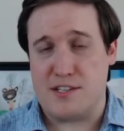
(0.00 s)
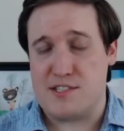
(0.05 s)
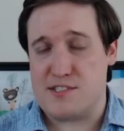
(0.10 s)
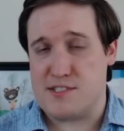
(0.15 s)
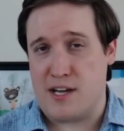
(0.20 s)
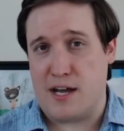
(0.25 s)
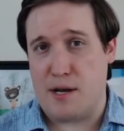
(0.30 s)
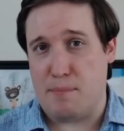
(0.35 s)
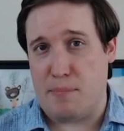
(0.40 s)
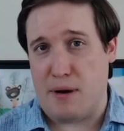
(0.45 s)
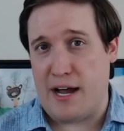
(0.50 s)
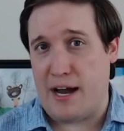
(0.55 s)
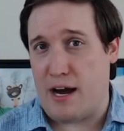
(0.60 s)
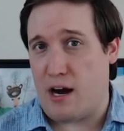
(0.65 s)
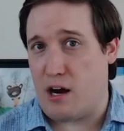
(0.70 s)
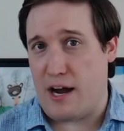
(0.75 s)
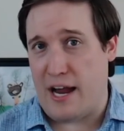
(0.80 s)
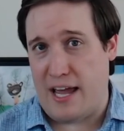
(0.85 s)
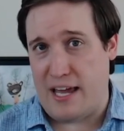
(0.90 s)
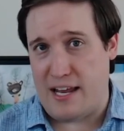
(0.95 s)
It's signed by
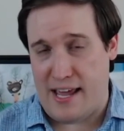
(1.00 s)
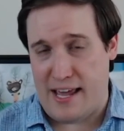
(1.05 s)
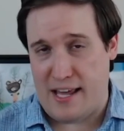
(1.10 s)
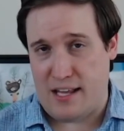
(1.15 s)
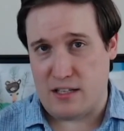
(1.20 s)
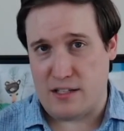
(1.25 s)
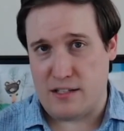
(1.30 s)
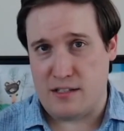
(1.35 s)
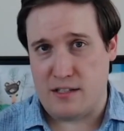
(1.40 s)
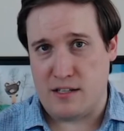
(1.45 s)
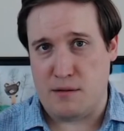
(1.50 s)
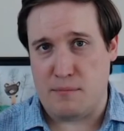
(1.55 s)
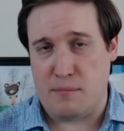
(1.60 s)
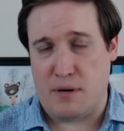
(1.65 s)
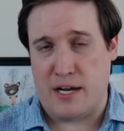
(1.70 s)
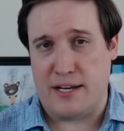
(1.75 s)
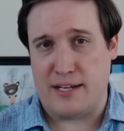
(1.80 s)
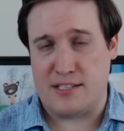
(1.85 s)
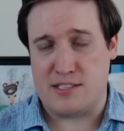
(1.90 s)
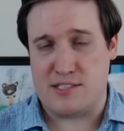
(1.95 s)
our Aunt Helen in
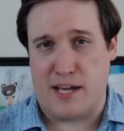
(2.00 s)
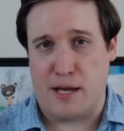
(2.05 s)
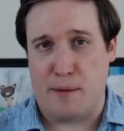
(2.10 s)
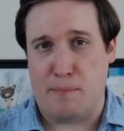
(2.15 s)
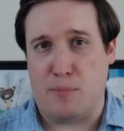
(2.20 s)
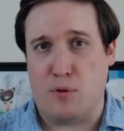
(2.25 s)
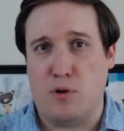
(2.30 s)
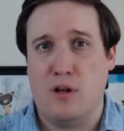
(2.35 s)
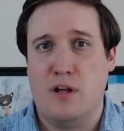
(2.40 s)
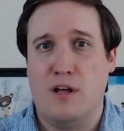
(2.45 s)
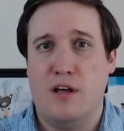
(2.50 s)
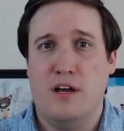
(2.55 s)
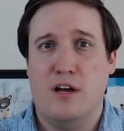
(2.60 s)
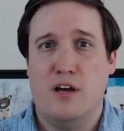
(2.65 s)
my example,